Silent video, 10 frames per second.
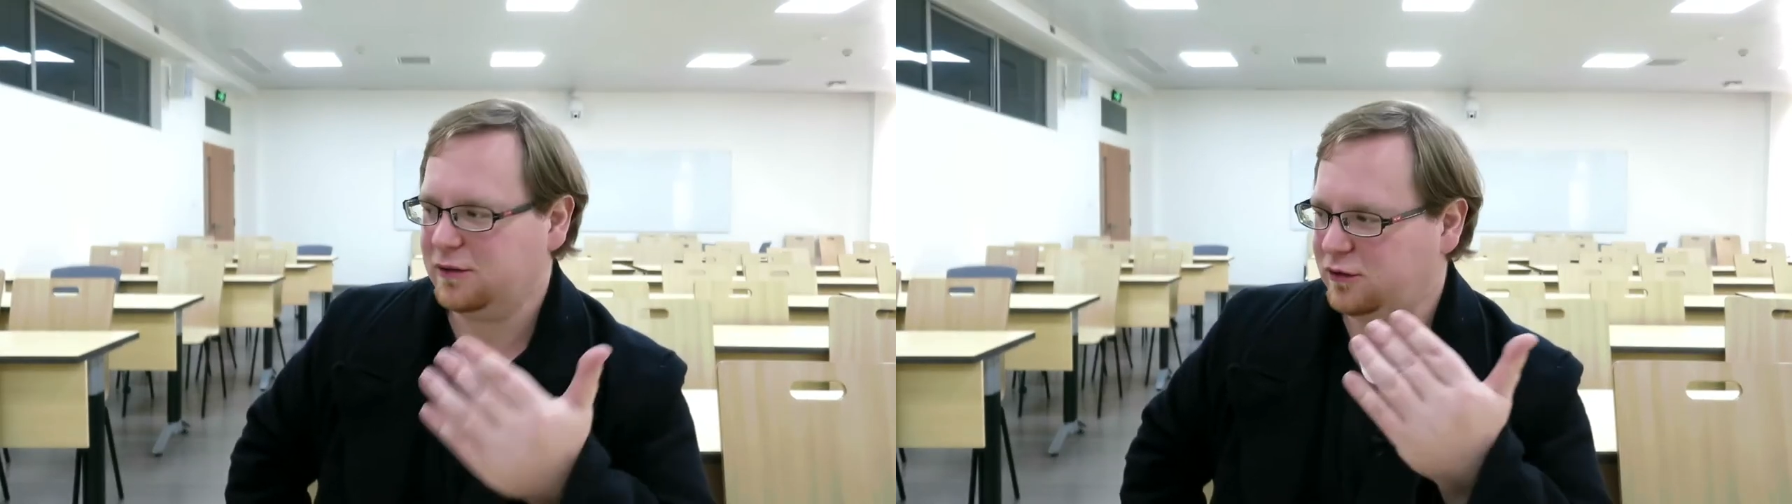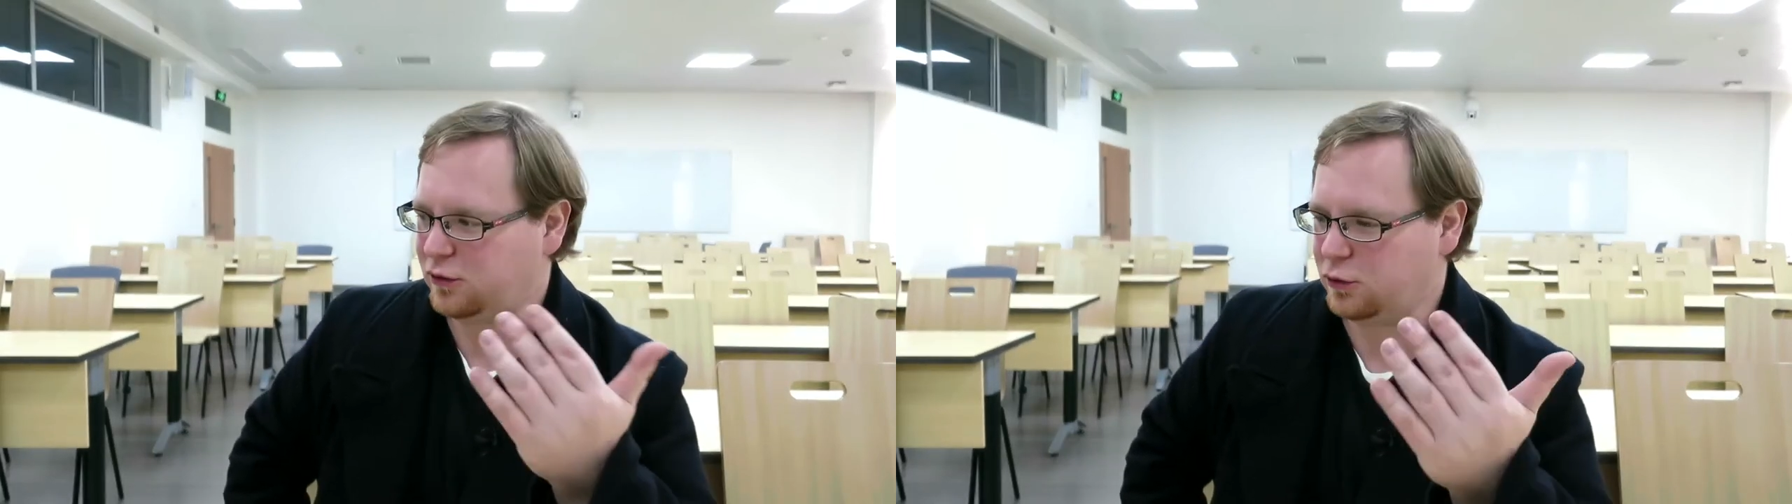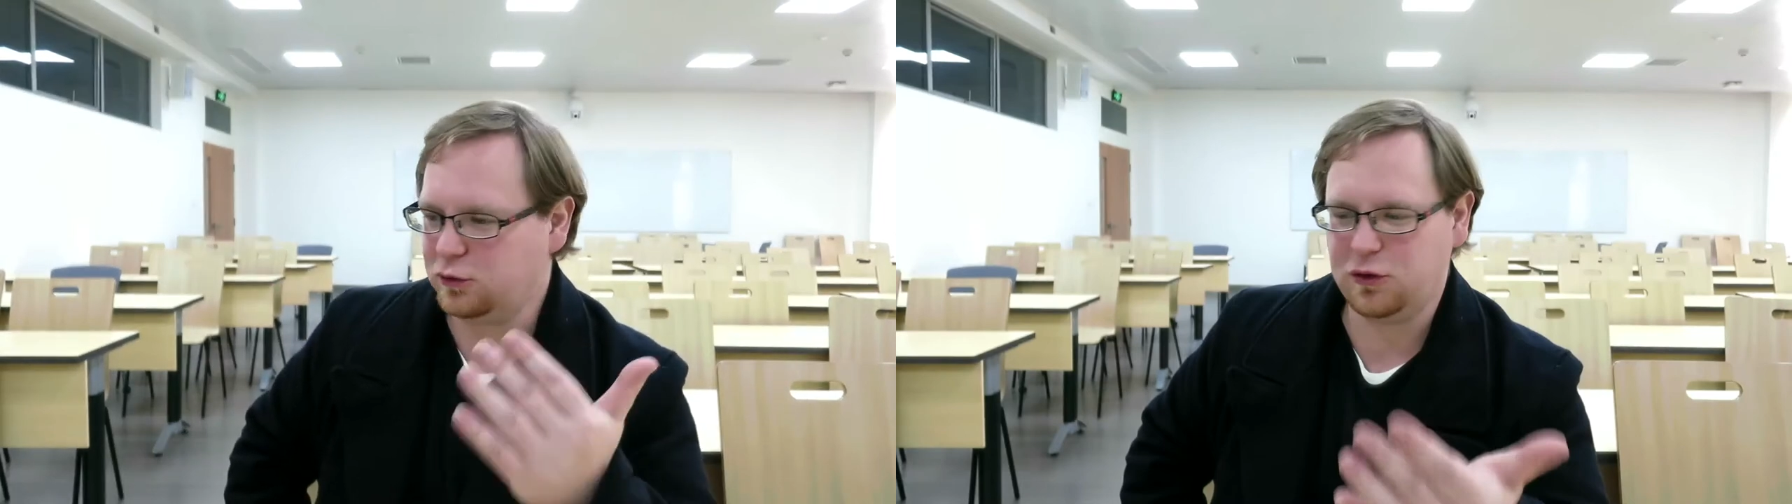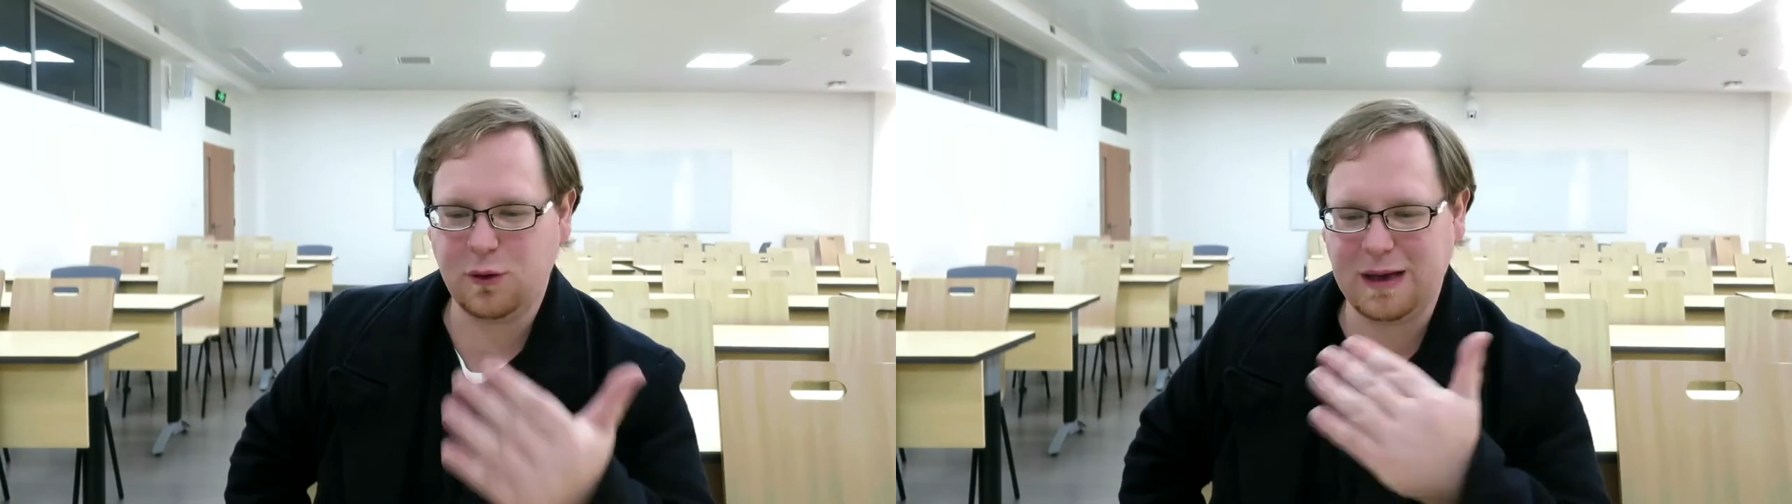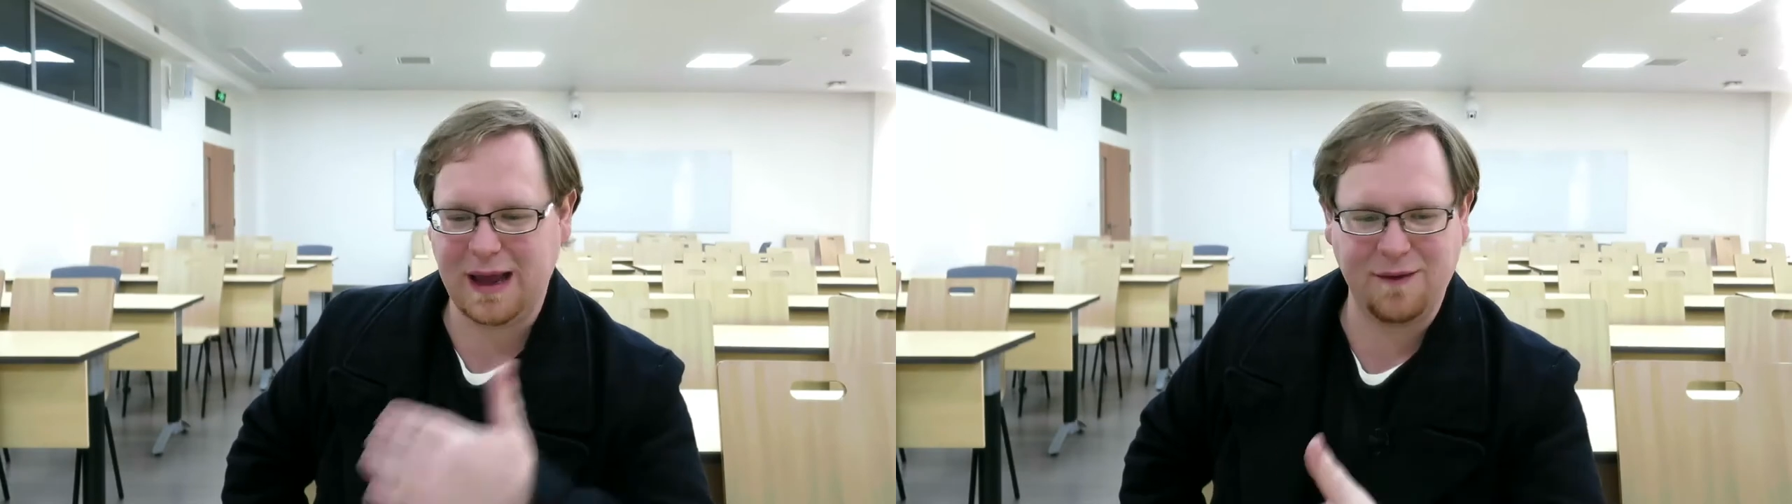to
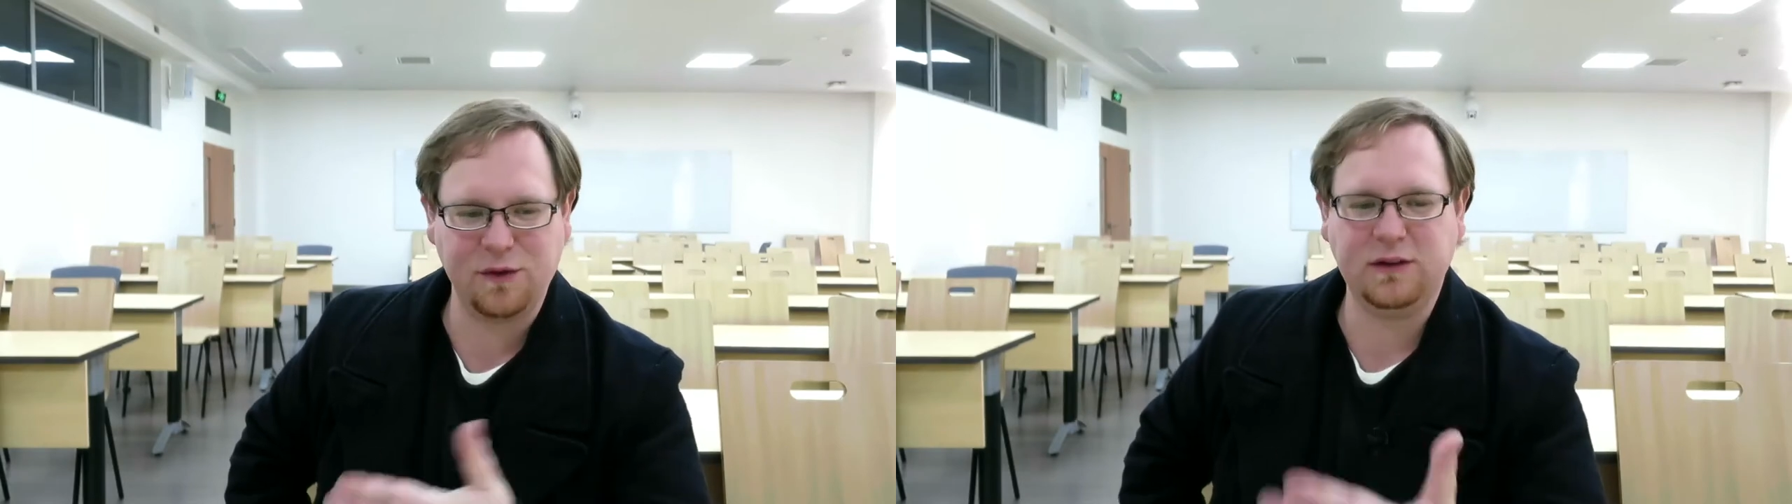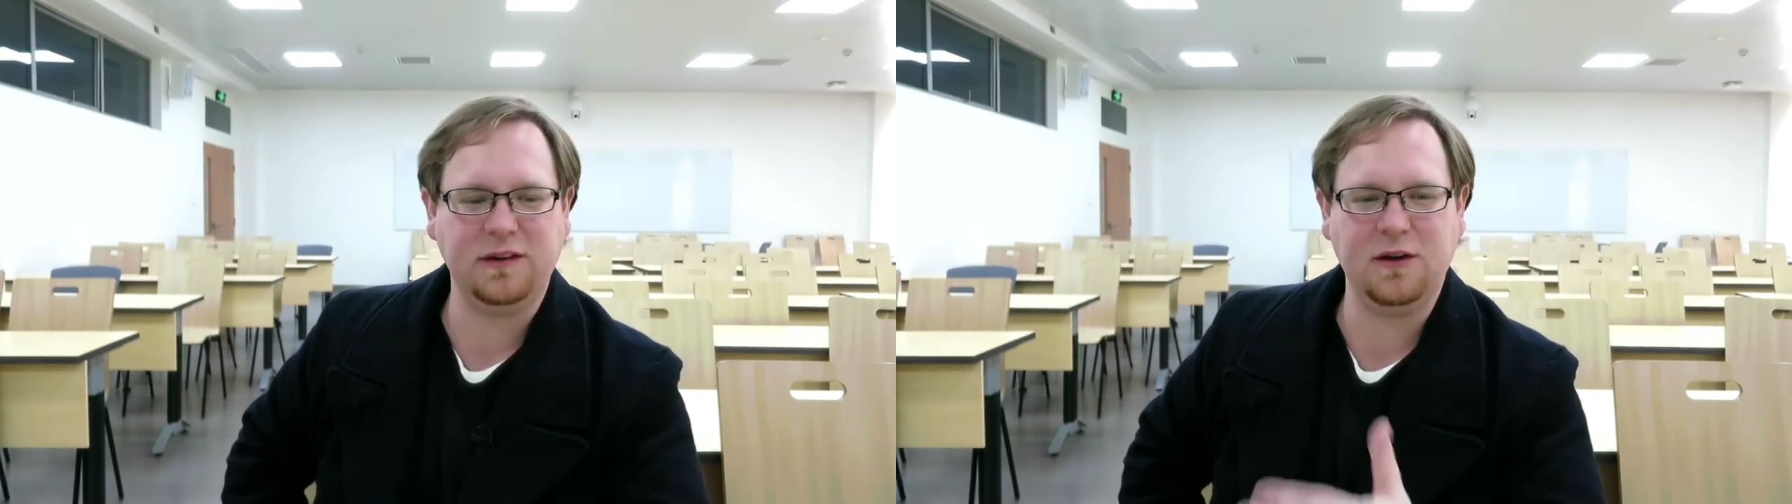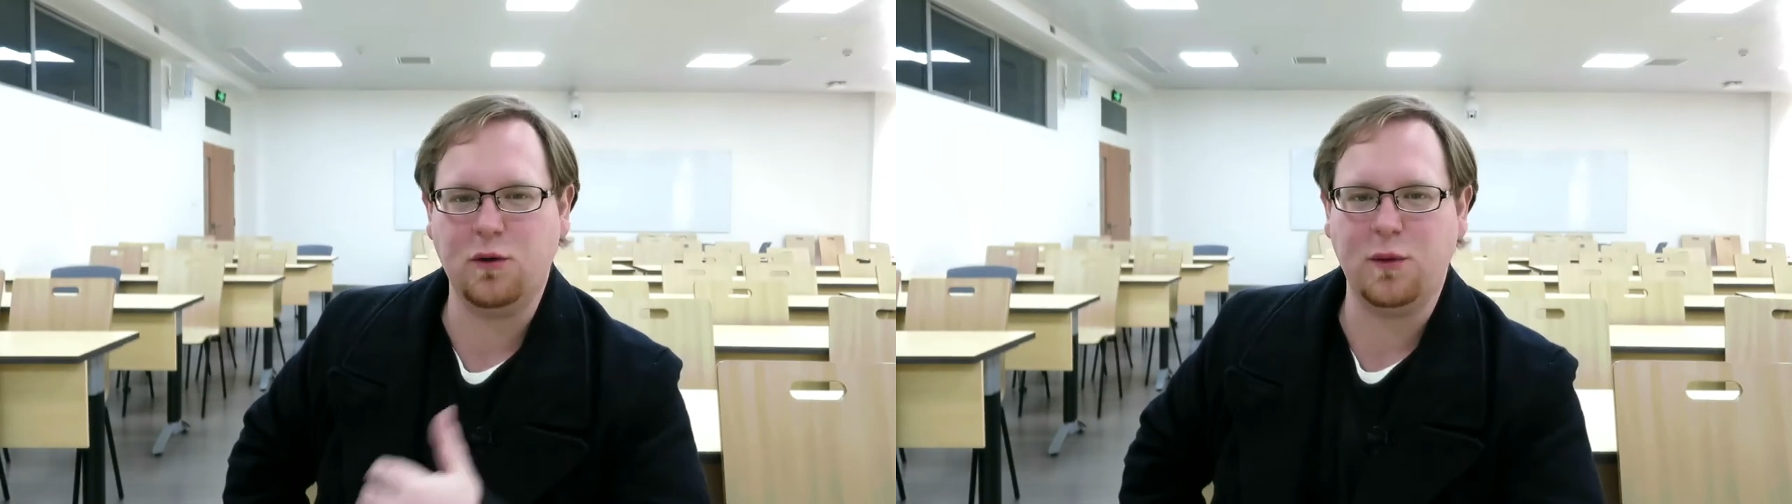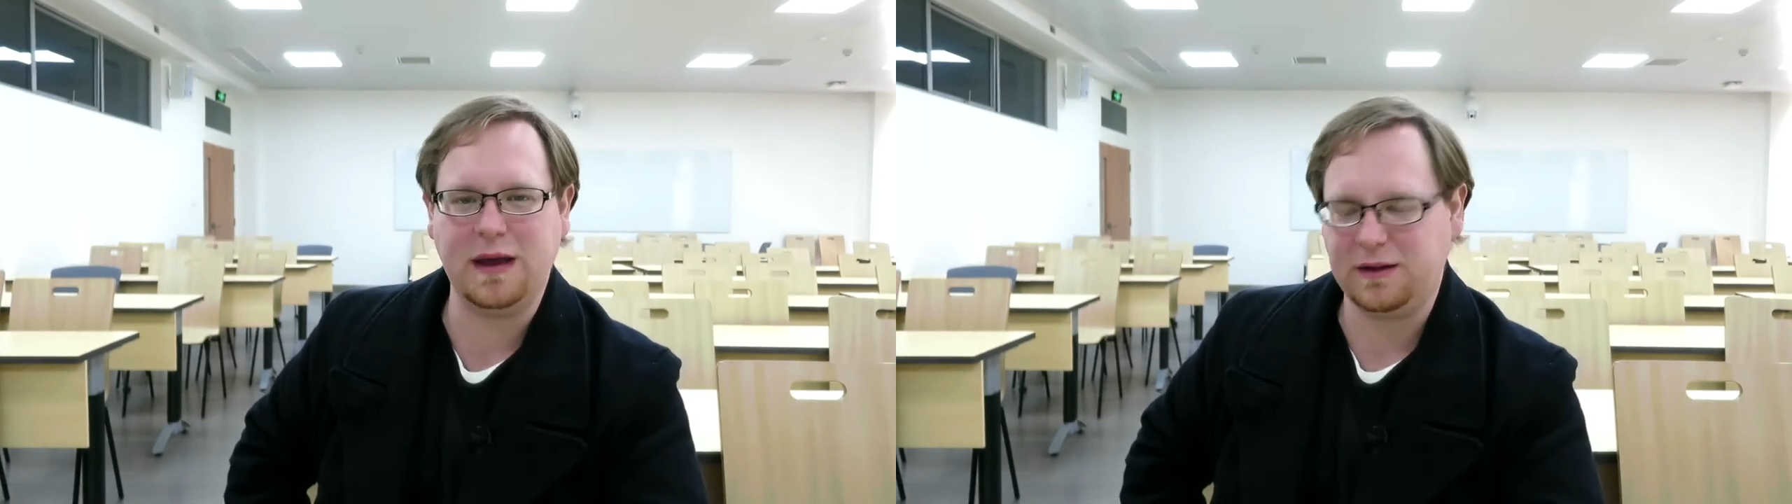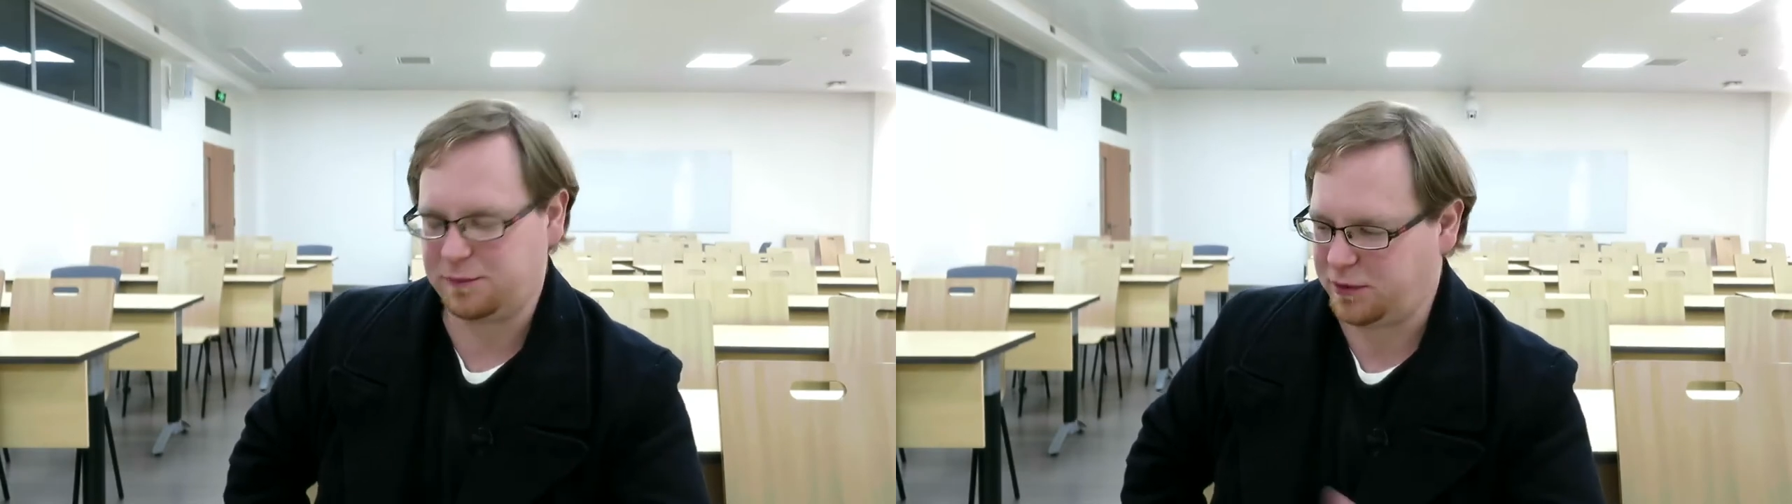do it every single week,